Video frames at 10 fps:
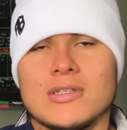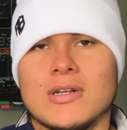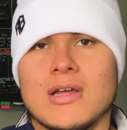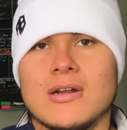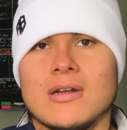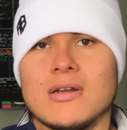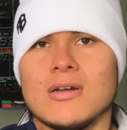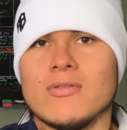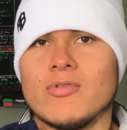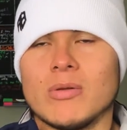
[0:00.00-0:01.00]
a lot
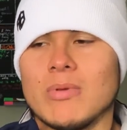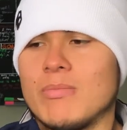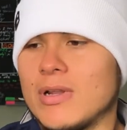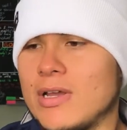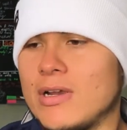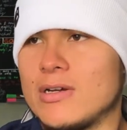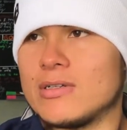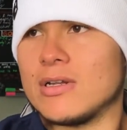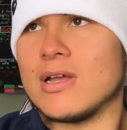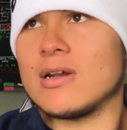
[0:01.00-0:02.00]
of rugby players,
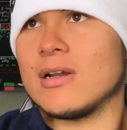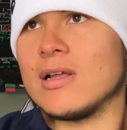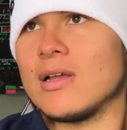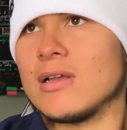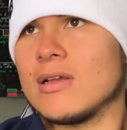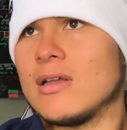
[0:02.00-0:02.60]
a lot of like,